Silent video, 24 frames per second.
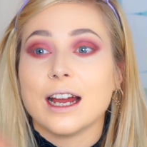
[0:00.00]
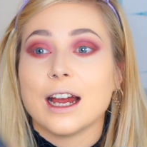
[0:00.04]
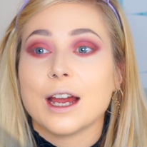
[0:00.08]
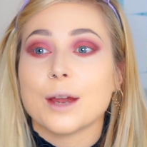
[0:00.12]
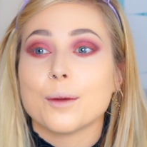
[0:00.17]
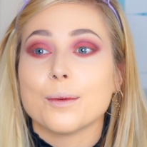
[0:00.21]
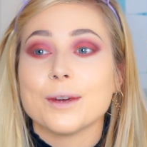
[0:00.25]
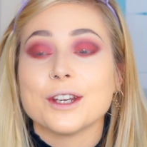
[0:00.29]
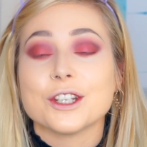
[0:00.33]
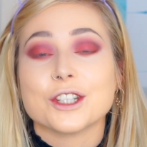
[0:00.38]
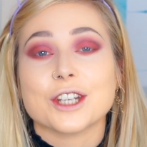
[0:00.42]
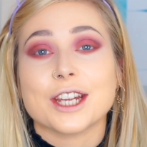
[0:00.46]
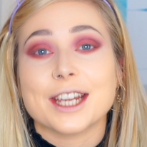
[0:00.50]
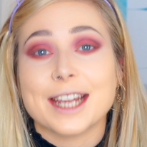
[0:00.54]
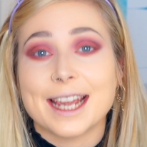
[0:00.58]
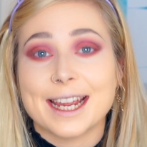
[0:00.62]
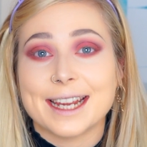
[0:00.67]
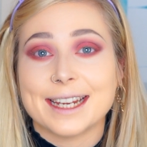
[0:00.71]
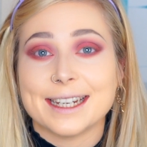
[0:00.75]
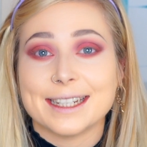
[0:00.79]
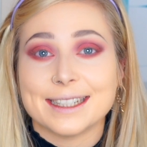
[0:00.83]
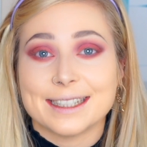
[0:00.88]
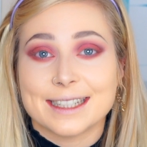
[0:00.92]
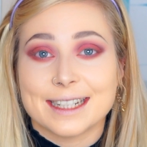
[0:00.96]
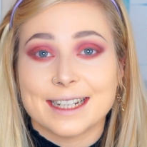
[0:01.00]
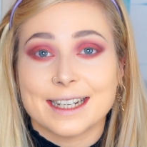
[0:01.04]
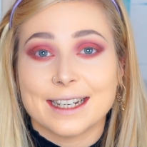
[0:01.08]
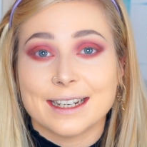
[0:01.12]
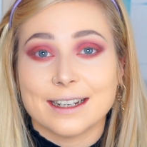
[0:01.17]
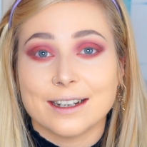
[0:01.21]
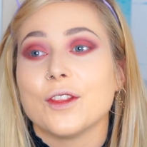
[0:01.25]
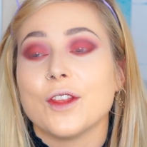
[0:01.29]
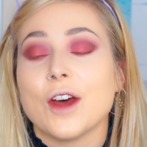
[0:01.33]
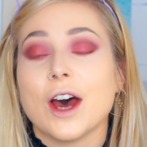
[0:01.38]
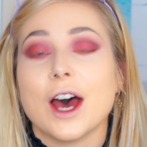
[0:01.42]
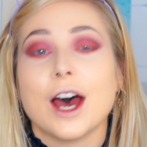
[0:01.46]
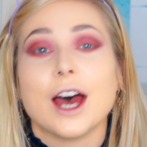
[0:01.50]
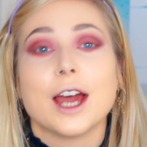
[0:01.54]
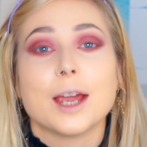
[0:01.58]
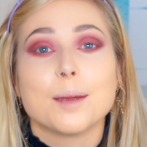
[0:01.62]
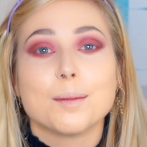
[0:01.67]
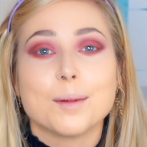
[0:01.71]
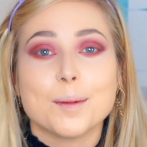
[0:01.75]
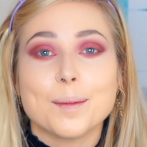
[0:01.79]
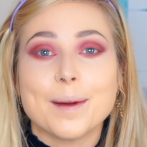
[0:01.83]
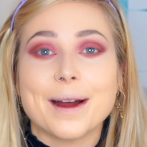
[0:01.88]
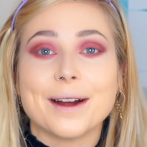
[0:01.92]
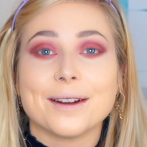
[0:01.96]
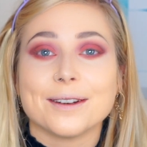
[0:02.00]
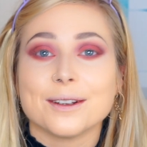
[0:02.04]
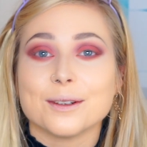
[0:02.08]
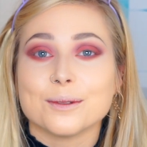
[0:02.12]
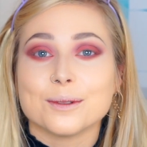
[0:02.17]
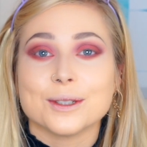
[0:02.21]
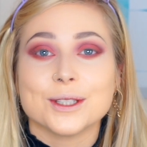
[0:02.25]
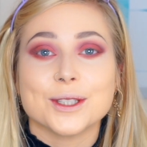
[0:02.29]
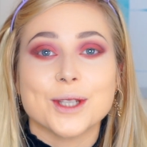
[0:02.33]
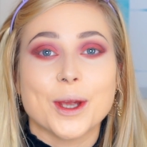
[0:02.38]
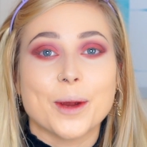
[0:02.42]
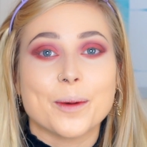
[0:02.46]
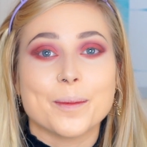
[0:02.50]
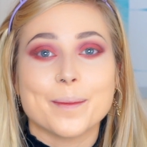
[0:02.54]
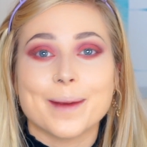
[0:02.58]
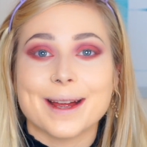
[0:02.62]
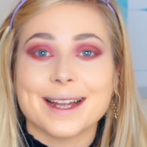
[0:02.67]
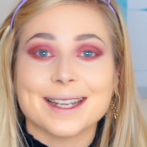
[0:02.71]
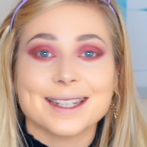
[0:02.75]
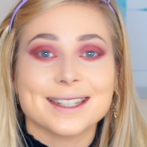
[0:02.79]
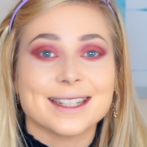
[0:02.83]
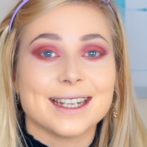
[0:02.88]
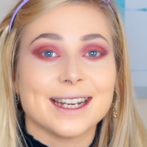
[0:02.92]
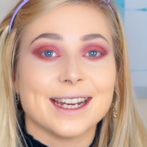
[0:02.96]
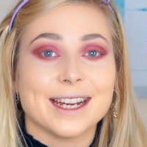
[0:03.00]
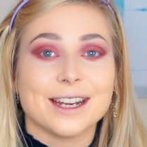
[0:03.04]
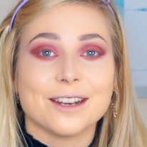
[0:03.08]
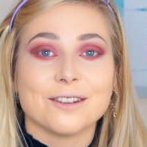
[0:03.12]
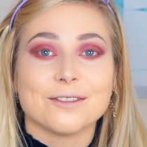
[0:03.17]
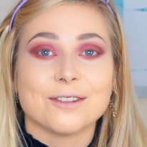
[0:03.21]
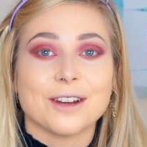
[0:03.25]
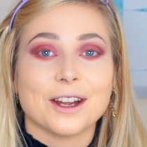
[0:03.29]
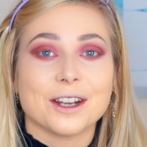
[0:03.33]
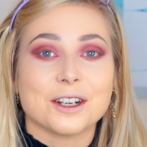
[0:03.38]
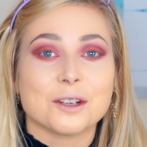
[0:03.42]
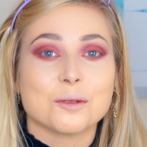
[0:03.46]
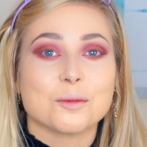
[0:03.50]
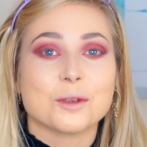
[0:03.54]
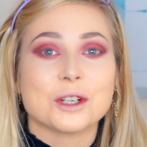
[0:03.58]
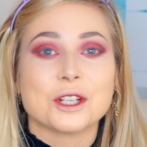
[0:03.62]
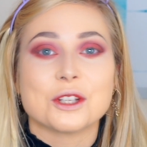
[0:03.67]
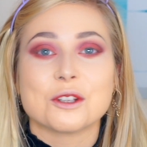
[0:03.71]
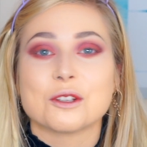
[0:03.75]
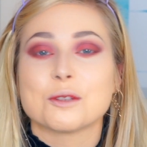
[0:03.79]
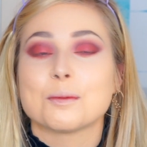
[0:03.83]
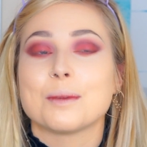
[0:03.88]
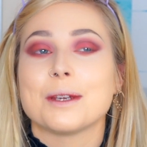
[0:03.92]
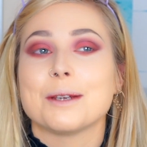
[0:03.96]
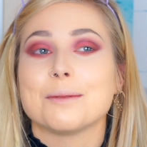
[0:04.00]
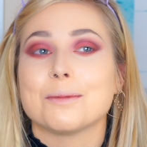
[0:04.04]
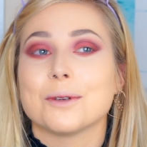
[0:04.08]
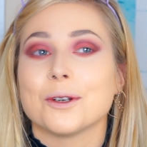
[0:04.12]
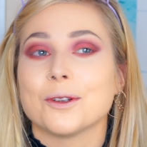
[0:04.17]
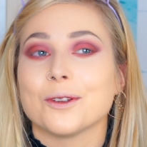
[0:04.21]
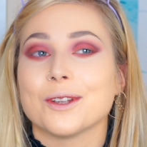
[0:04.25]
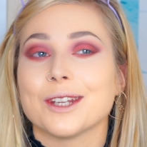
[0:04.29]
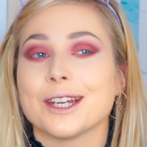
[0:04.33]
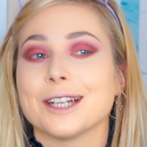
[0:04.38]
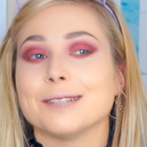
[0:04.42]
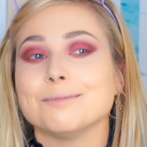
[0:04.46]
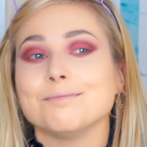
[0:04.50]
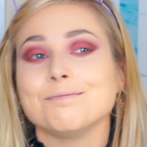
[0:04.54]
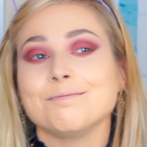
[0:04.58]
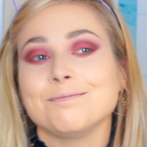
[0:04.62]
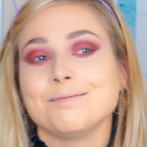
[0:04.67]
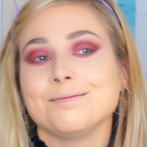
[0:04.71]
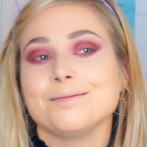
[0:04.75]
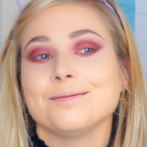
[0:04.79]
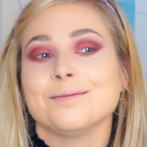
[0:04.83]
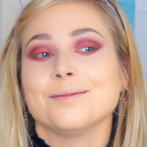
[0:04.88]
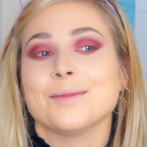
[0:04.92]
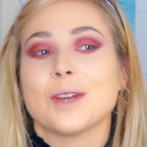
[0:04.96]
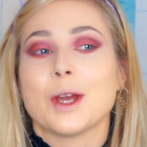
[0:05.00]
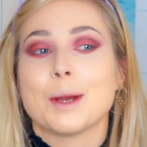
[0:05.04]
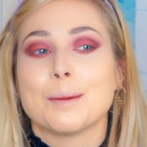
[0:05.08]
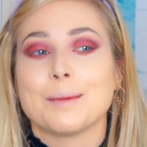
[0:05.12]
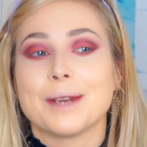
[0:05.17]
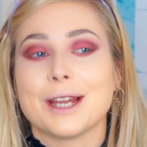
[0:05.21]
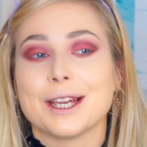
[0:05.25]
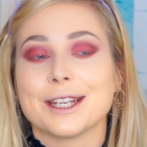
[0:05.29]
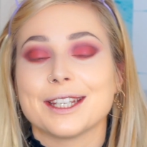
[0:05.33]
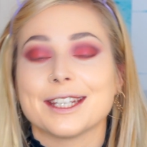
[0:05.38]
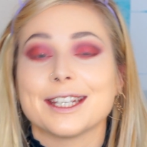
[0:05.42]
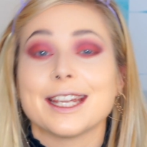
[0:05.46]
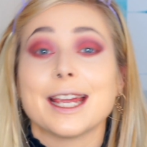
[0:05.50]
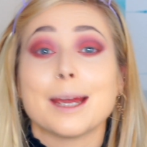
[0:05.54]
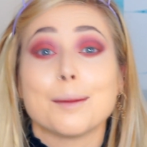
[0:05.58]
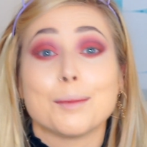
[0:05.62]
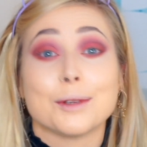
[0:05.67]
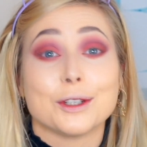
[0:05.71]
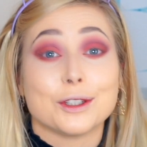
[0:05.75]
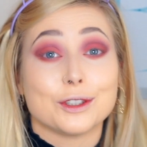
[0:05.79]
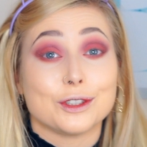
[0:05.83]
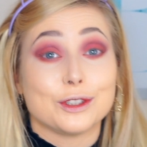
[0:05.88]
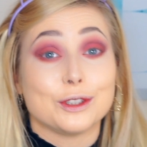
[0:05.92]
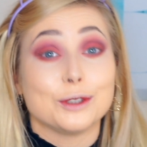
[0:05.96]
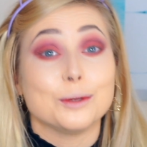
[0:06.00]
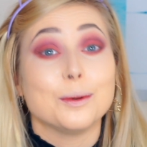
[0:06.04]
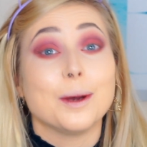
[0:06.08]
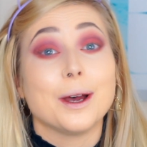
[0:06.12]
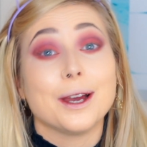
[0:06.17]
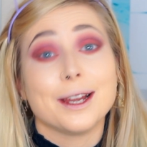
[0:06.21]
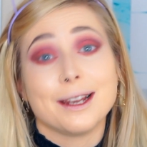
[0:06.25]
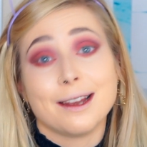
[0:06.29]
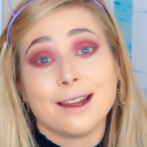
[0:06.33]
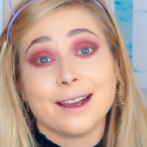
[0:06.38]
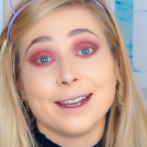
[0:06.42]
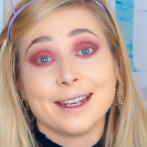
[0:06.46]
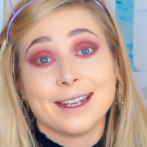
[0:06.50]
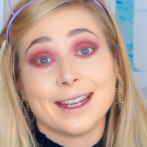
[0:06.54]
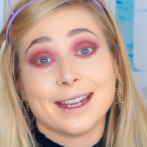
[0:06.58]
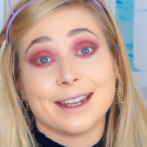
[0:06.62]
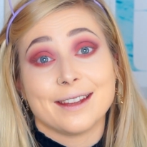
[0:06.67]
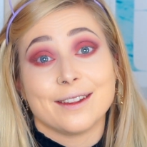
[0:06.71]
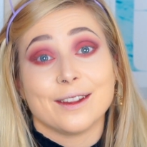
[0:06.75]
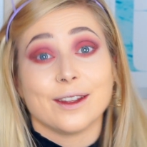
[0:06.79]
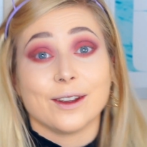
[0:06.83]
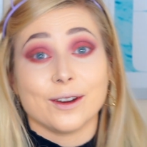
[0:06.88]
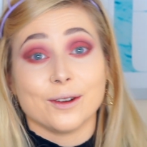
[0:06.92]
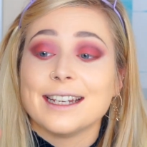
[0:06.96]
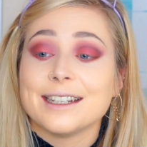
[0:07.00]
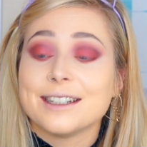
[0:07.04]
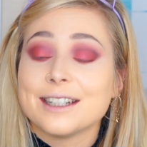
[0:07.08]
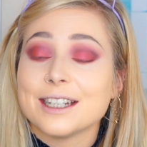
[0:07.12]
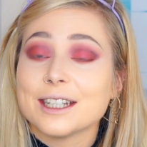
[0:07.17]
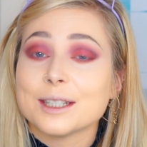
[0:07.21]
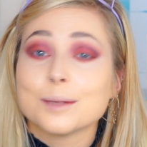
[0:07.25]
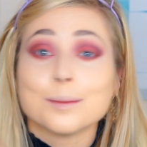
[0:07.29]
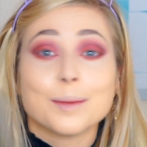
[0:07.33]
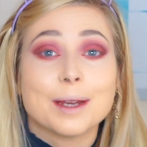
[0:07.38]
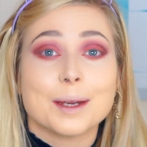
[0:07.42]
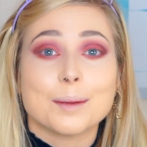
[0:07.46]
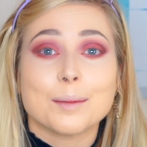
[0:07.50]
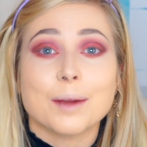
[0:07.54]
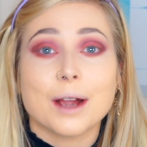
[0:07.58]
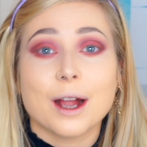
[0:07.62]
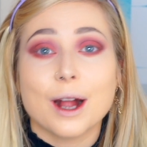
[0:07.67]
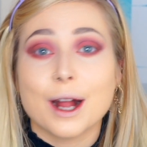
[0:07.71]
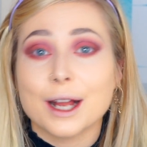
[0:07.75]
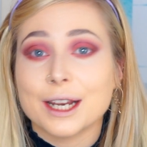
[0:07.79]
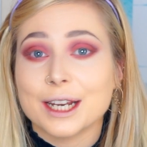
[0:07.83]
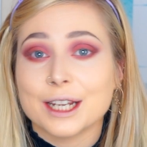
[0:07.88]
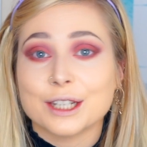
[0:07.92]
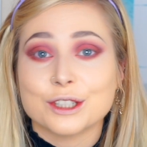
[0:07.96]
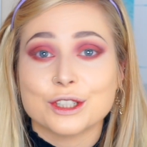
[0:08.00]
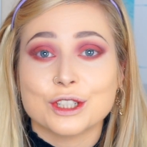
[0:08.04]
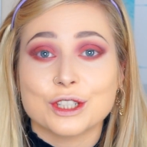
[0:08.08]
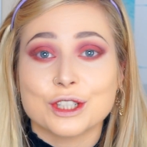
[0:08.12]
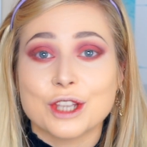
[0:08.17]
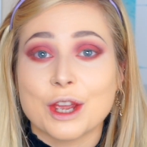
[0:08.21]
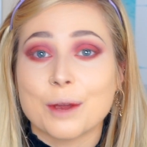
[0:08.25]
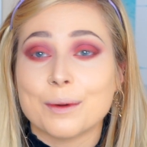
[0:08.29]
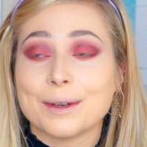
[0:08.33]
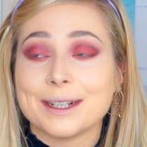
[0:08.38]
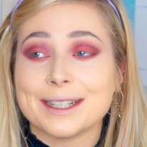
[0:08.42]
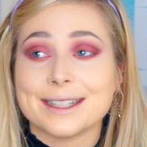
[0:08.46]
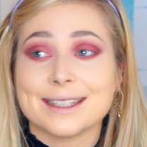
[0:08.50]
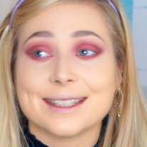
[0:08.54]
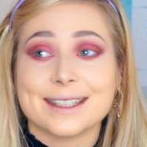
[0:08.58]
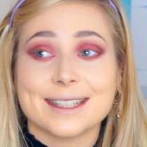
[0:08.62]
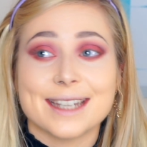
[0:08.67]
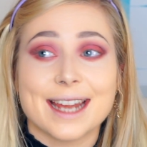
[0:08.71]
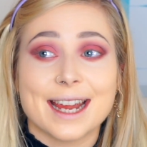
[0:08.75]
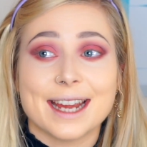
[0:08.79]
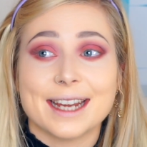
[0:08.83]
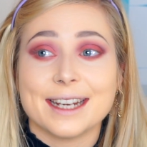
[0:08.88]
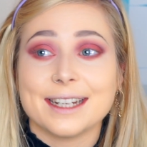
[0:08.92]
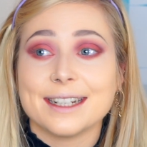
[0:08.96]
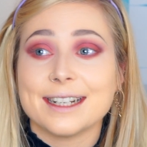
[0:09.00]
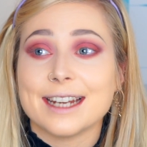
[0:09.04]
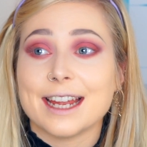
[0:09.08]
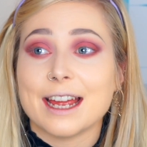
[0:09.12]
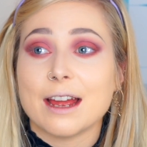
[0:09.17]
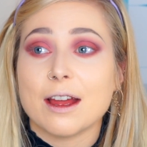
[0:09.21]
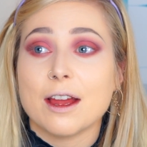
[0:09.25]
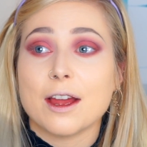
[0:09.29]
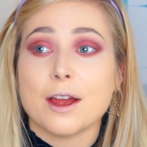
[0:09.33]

I wish I hated it. The hype about it was so massive, and I'm one of those people that, I'm like, yeah, but do I like it though? It does make my eyelashes go insane.